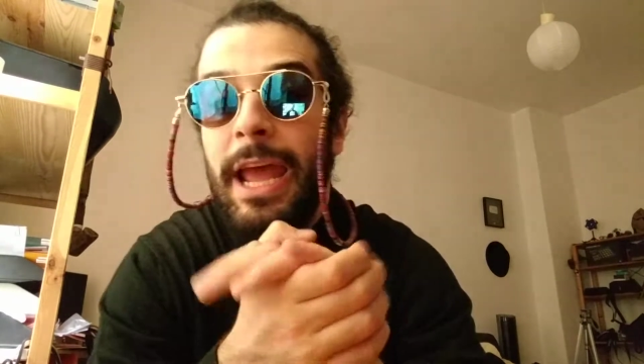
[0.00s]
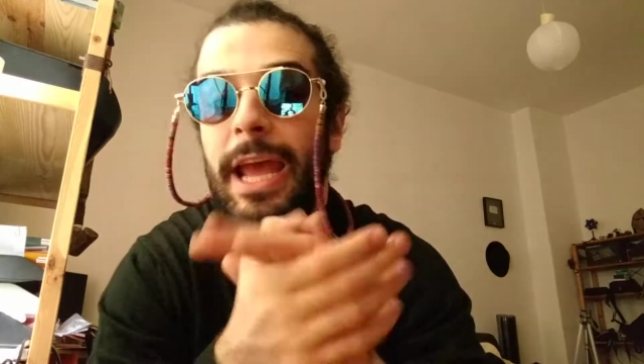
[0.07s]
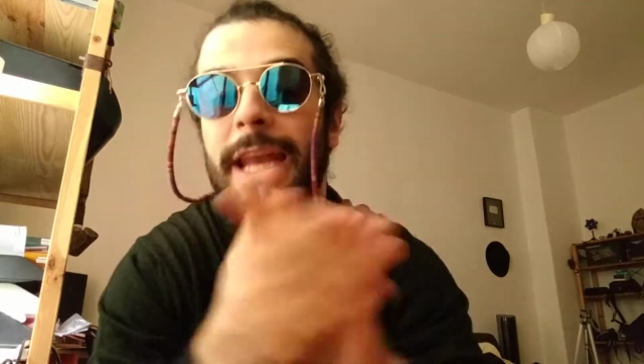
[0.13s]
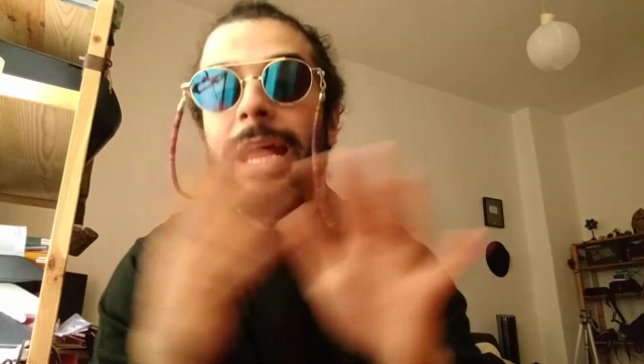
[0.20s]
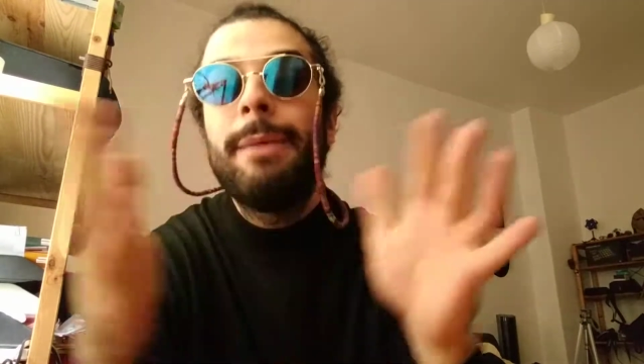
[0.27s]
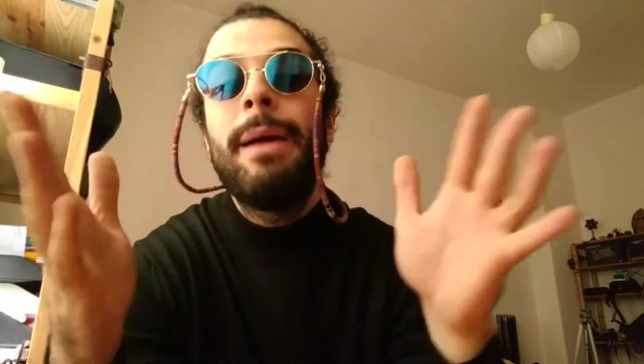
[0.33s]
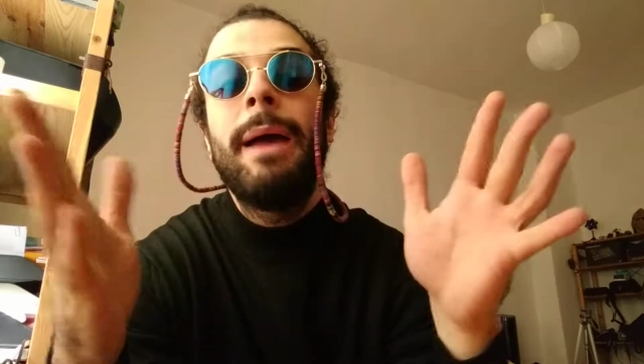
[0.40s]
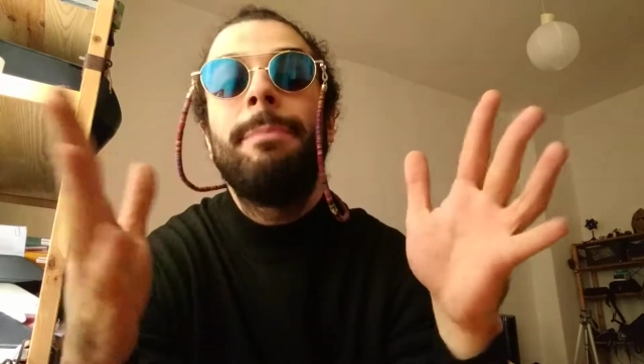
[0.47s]

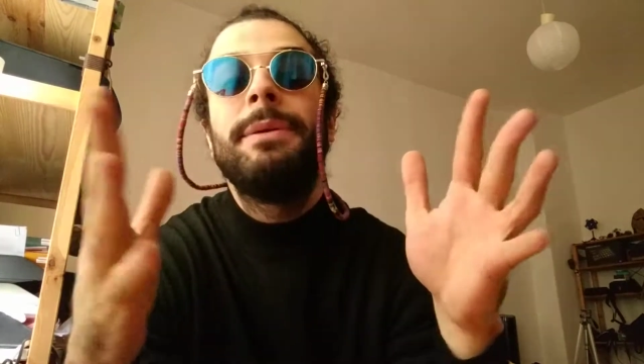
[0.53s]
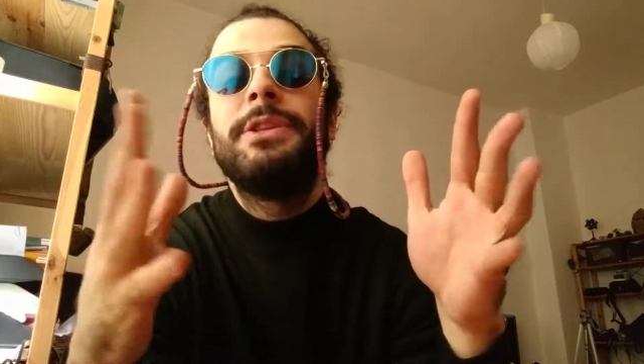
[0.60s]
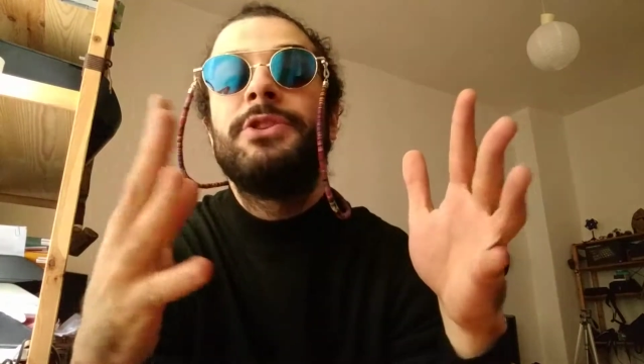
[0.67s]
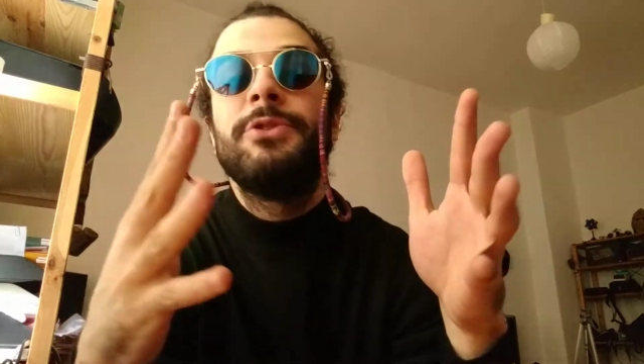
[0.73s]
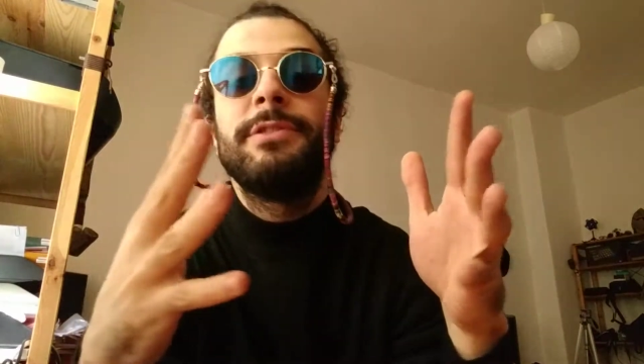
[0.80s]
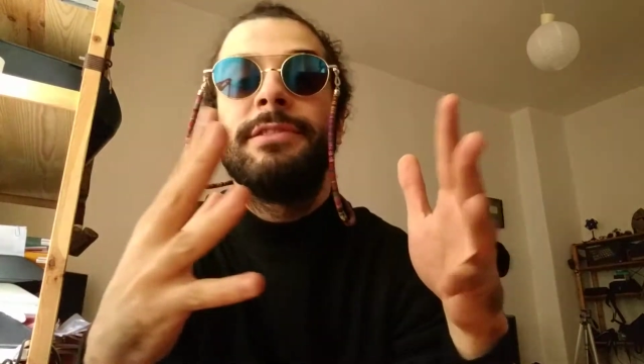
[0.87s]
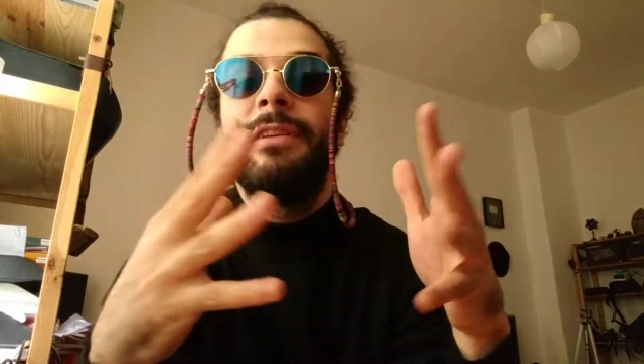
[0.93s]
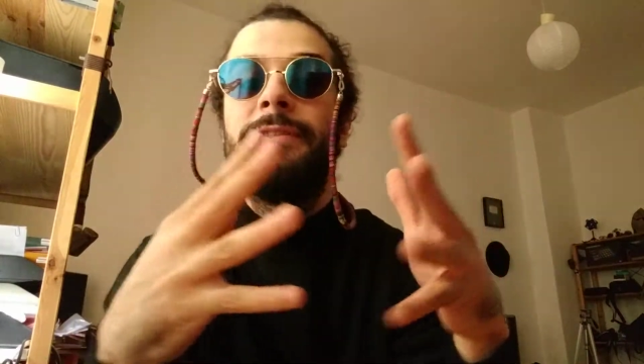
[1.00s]
and I'm happy
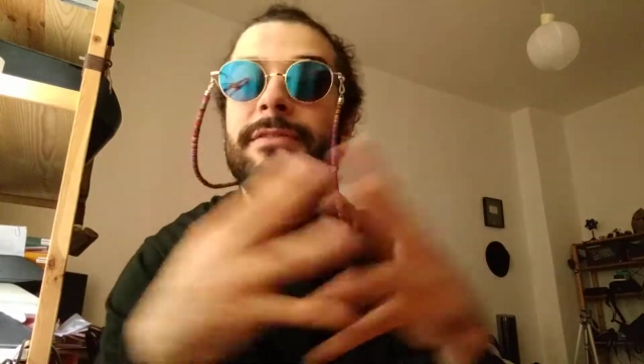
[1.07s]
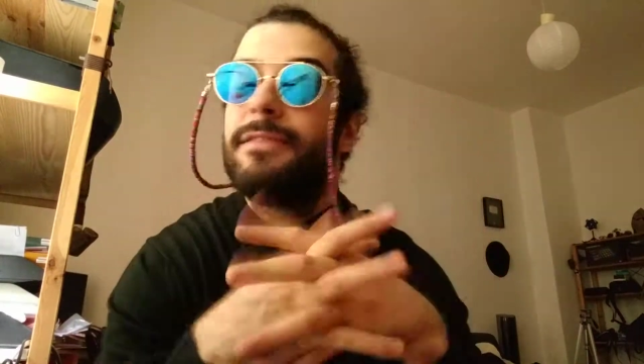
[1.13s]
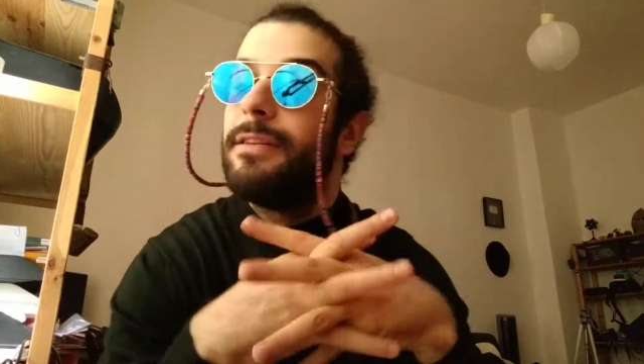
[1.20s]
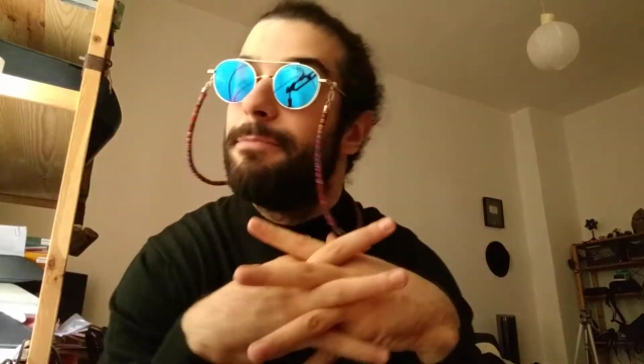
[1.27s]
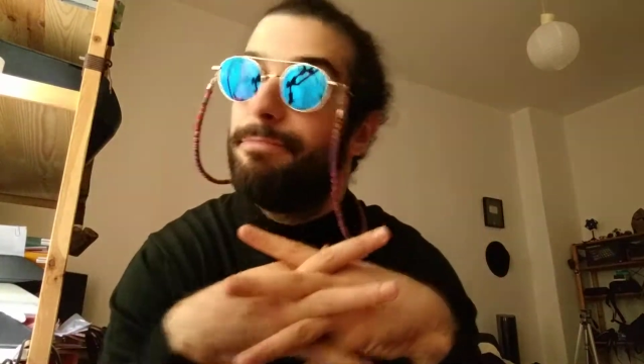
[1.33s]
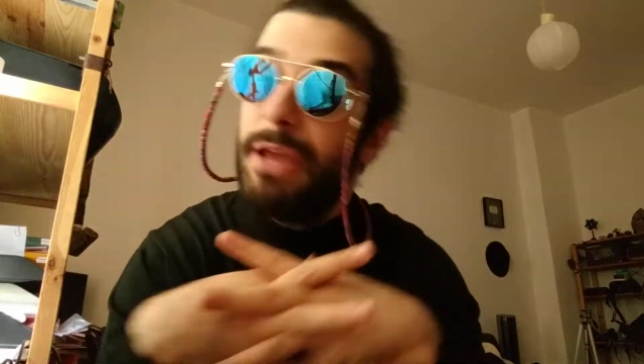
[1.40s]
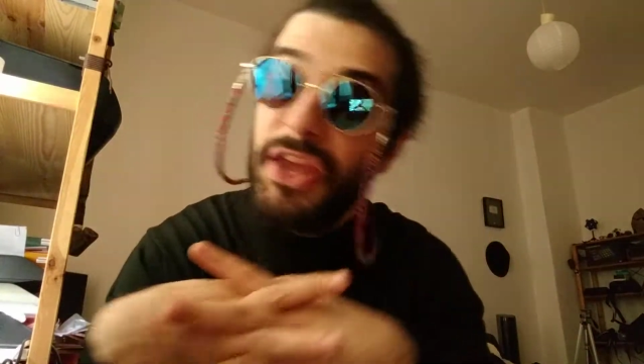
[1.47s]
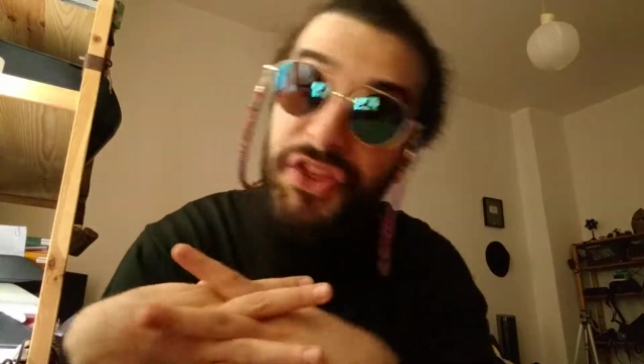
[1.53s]
to attend the
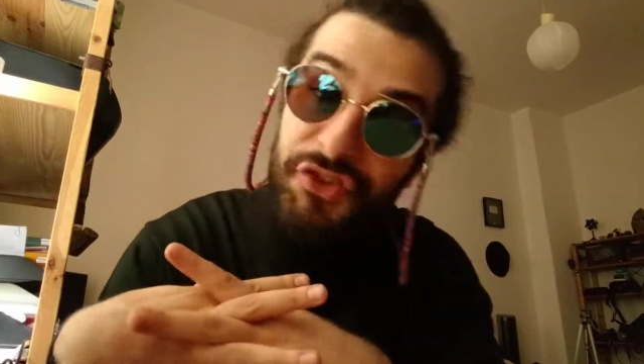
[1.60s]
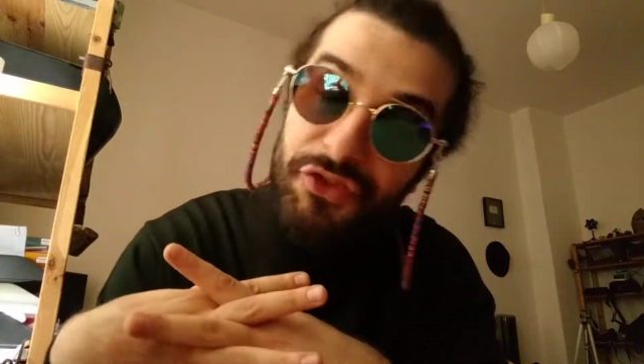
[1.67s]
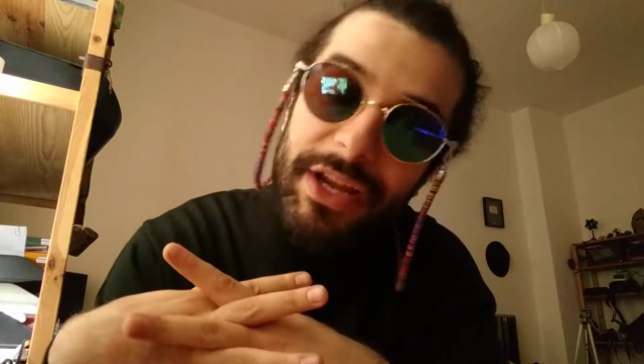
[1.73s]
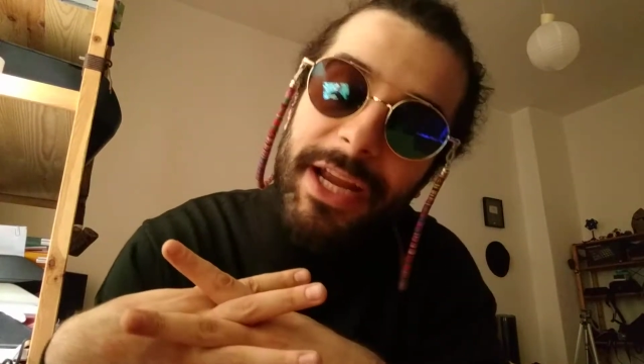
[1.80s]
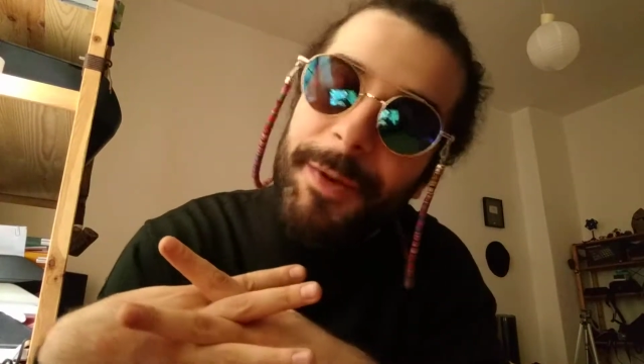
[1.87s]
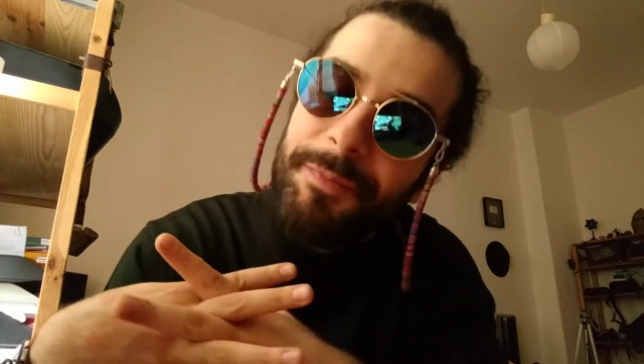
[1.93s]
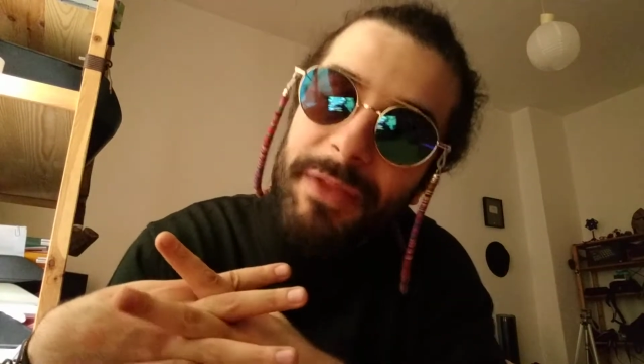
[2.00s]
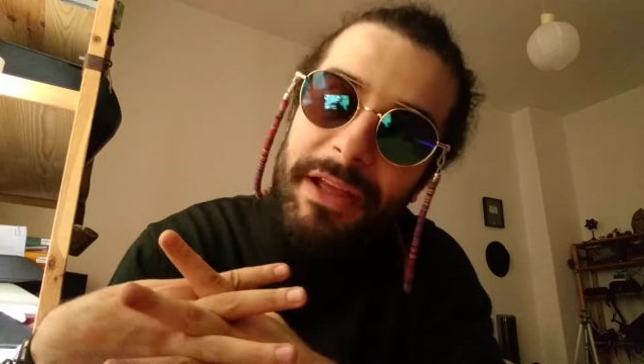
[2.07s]

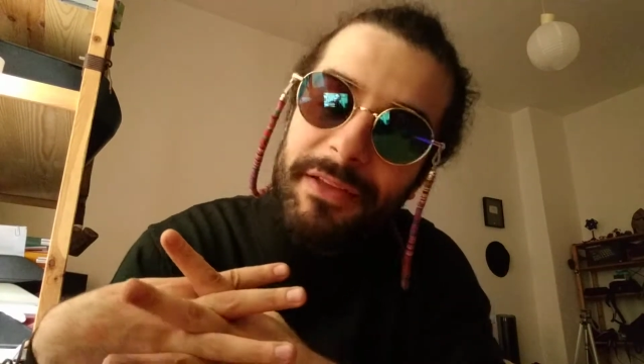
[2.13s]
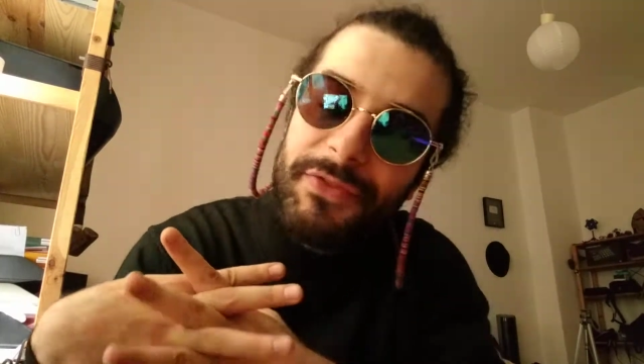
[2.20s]
B3